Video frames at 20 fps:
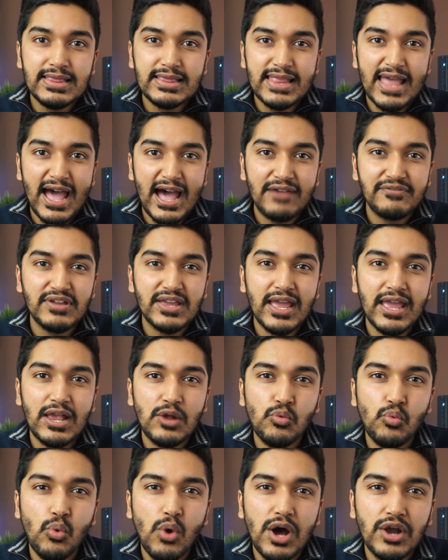Having a
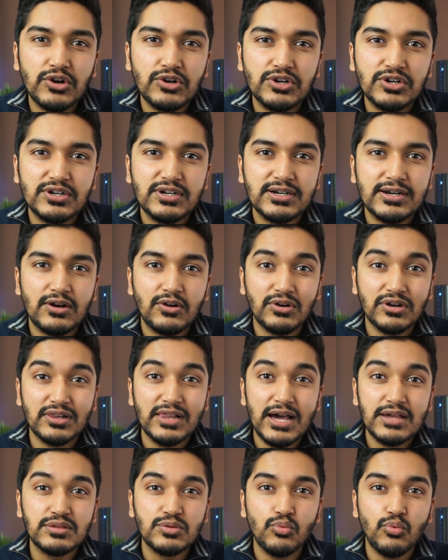water or a
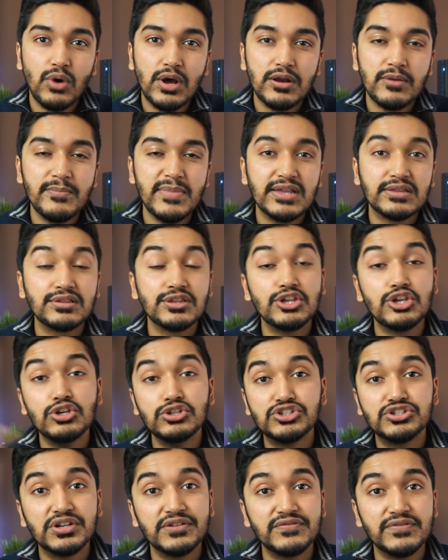glass of water makes a
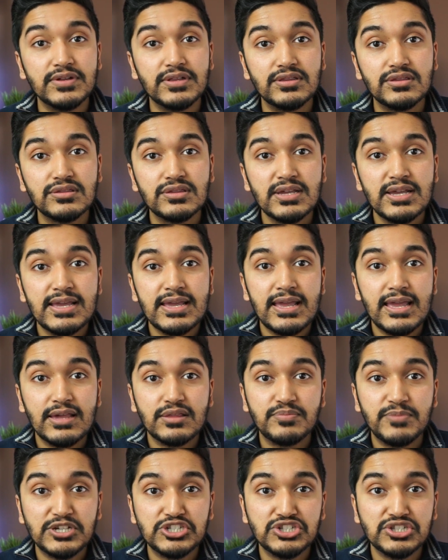huge difference,
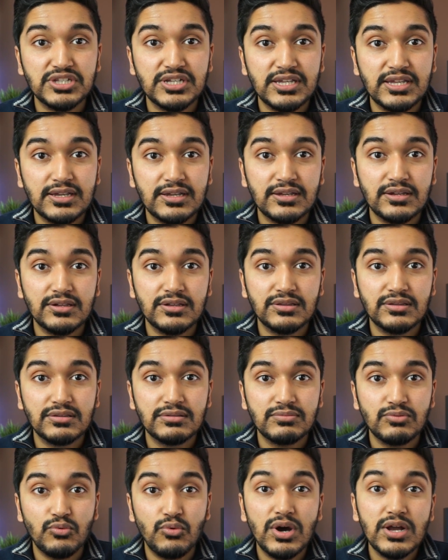especially
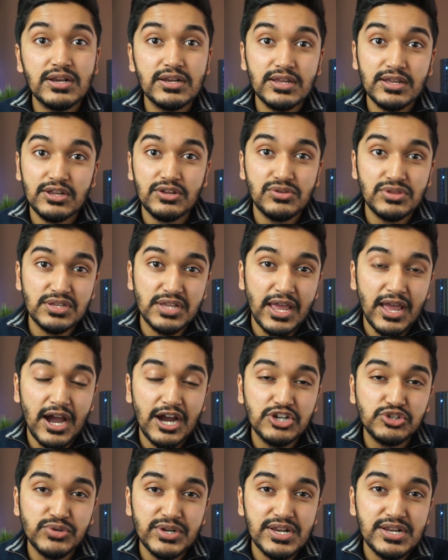because one, you stay
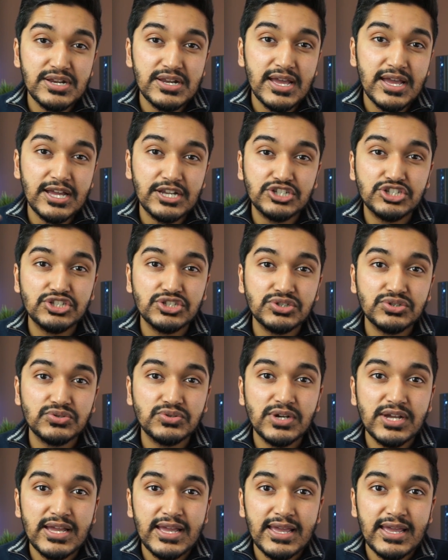hydrated, and
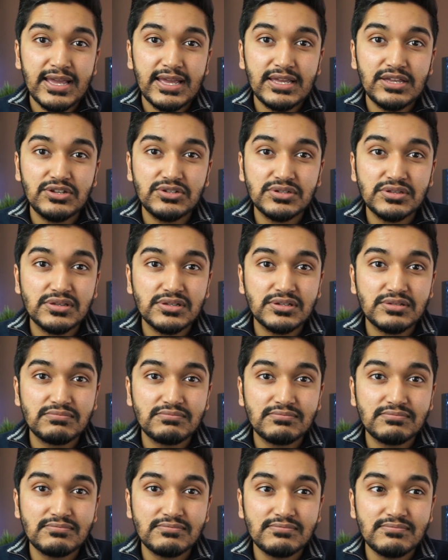two, you just
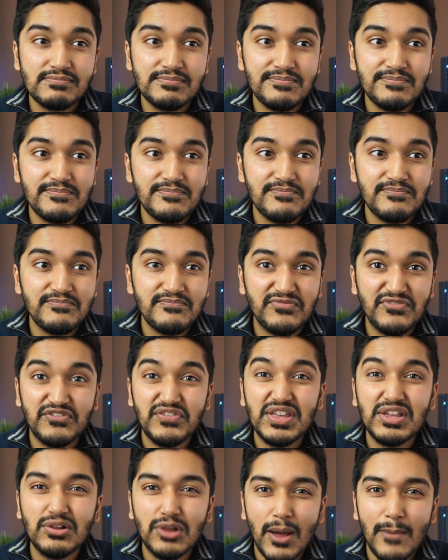
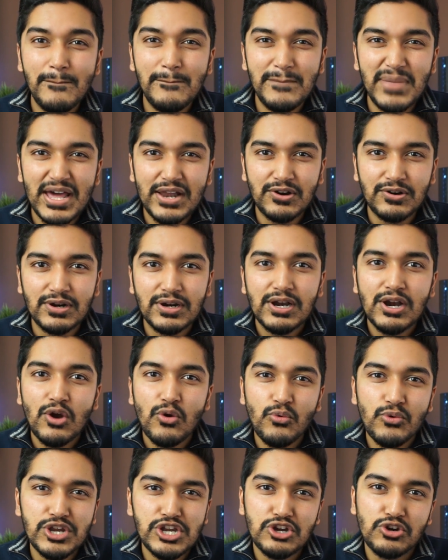feel better
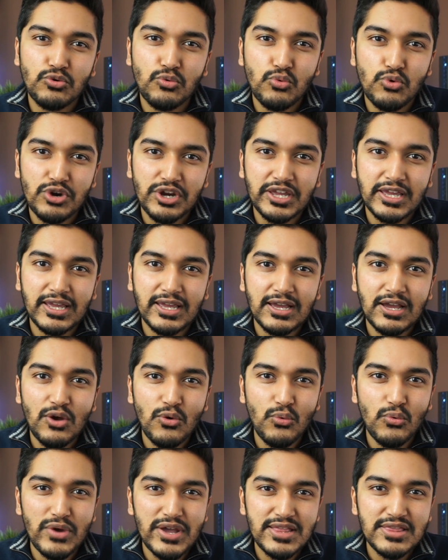when you're working
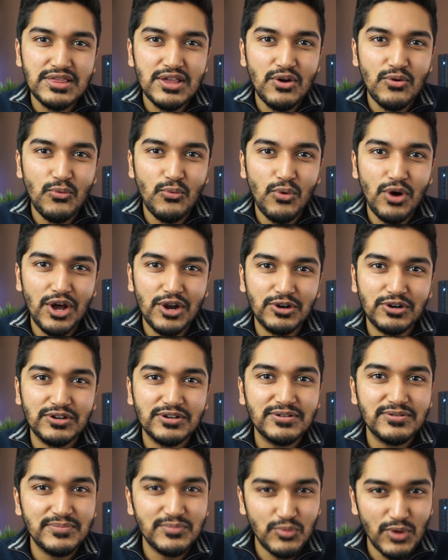with water
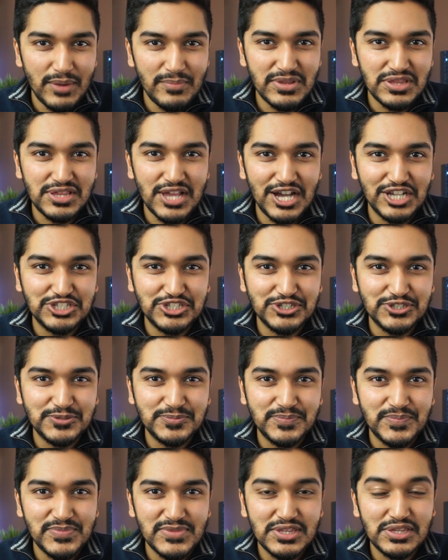right beside you.
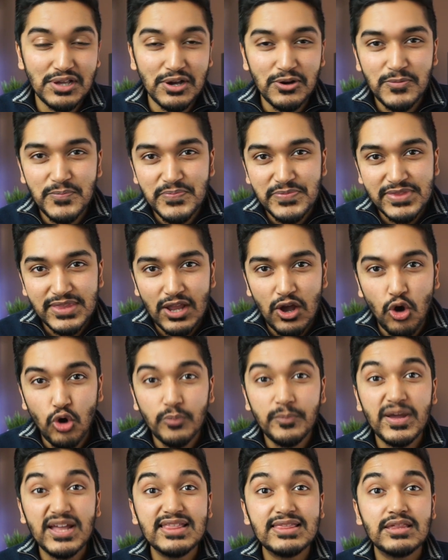So
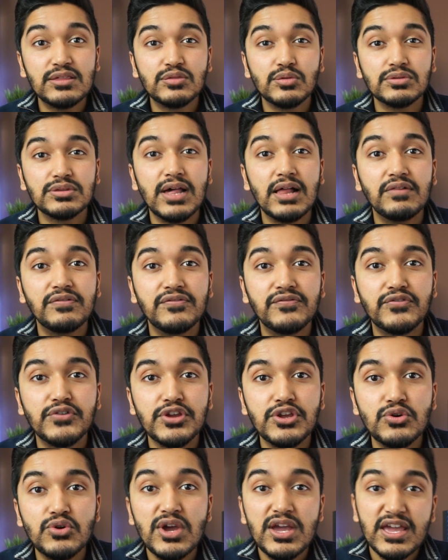hope this was helpful for
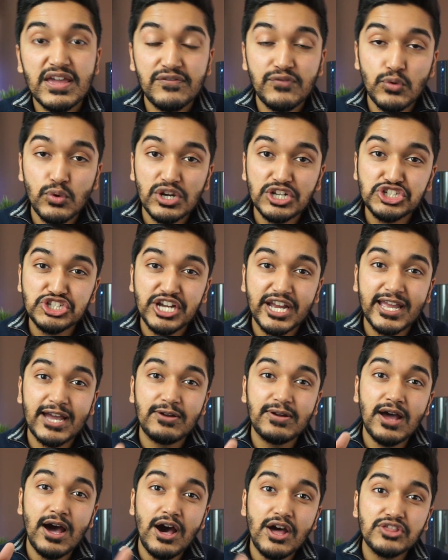you. If you want to check
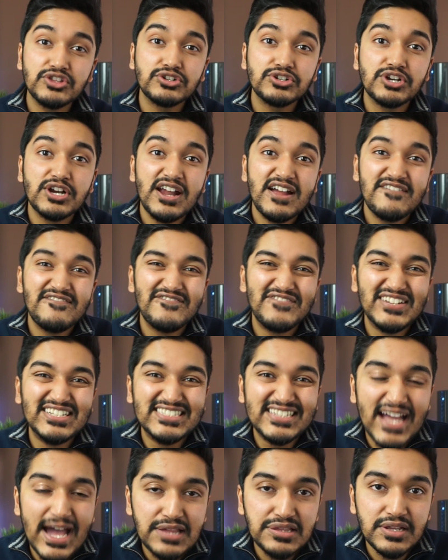out other
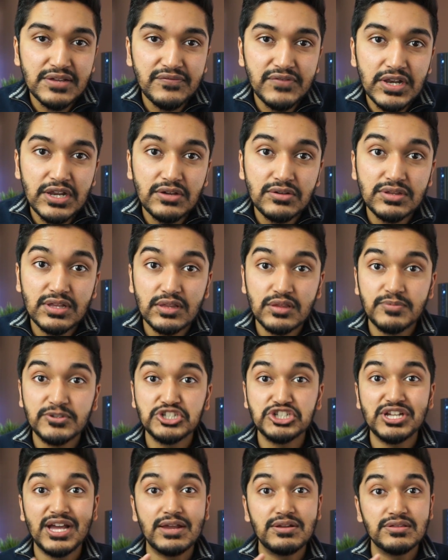fantastic videos,
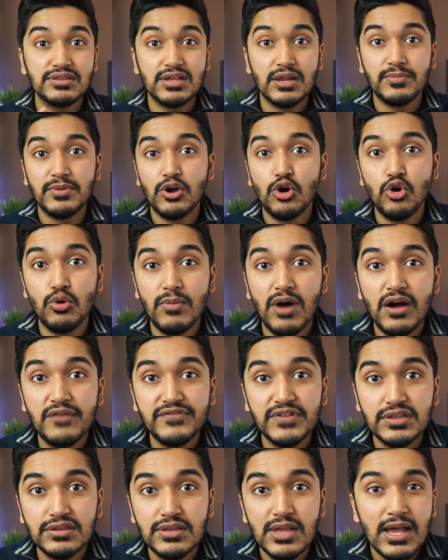especially how to set up a home
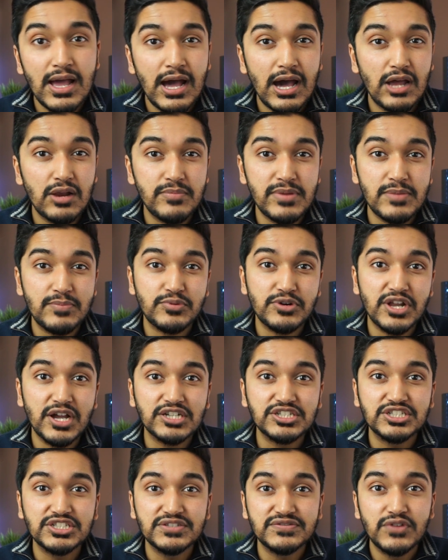office, how to be
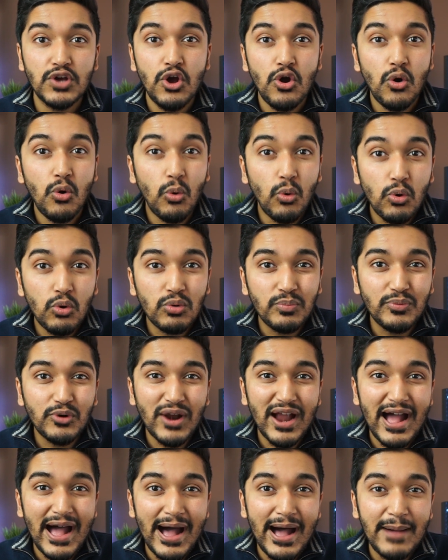productive, or
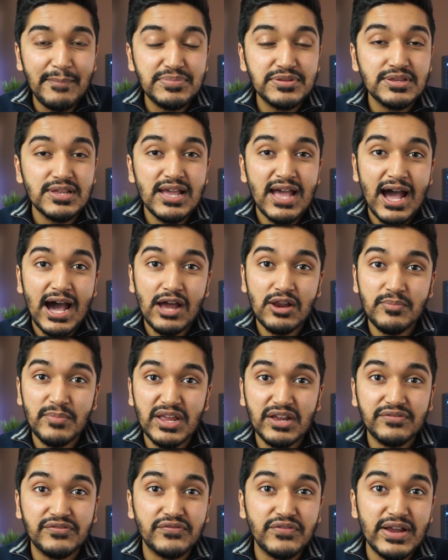perhaps how to
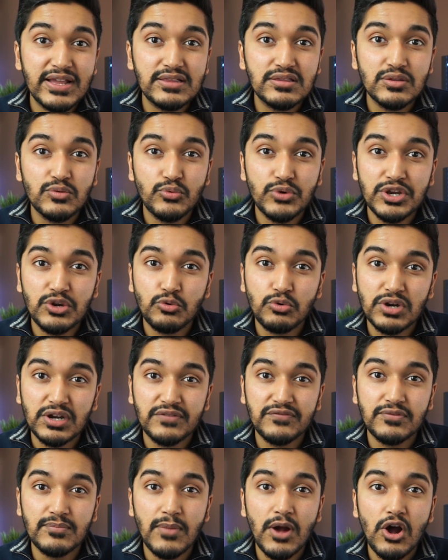make friends when you're
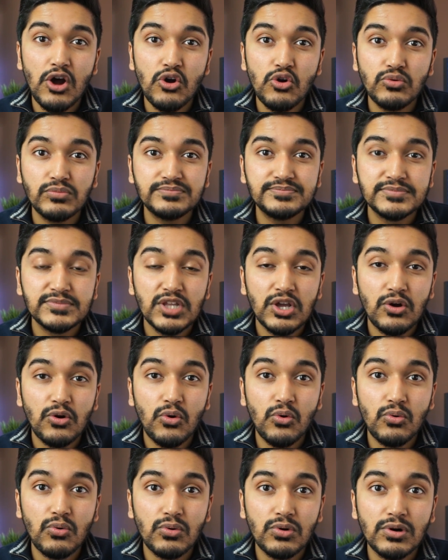working from home,
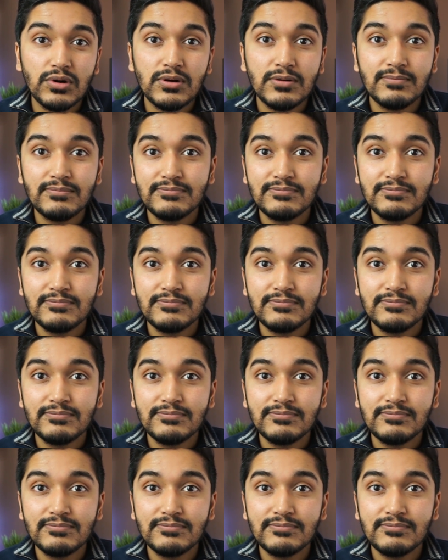or